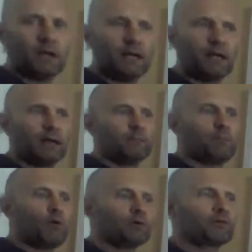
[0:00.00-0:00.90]

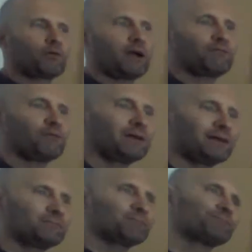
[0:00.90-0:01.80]
And polar
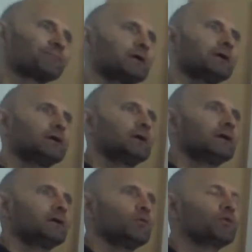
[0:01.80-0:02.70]
graphing,
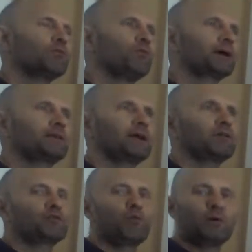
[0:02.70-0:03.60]
with
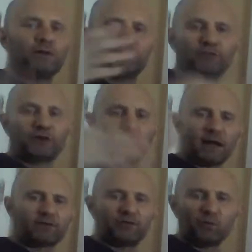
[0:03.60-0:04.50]
rectangular coordinates, it's our
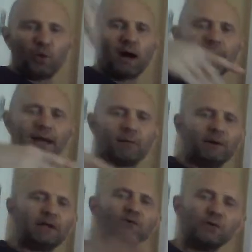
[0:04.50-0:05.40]
x and y. How
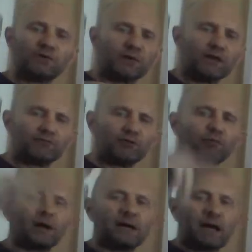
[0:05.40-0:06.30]
many units left or
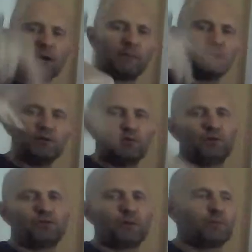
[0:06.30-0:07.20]
right? How many
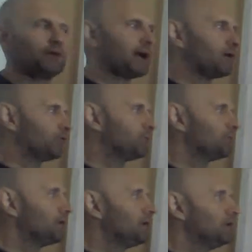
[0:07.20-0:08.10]
units up or down?
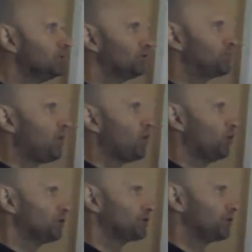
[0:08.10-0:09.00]
With
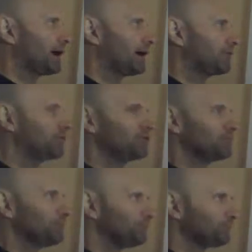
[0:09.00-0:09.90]
polar
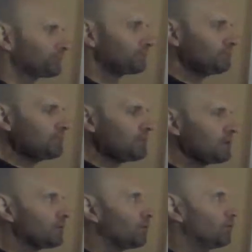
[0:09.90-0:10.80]
graphs,
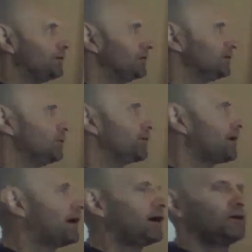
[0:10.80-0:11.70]
we're dealing with
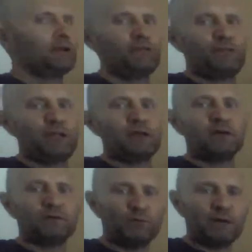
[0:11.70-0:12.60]
r and theta.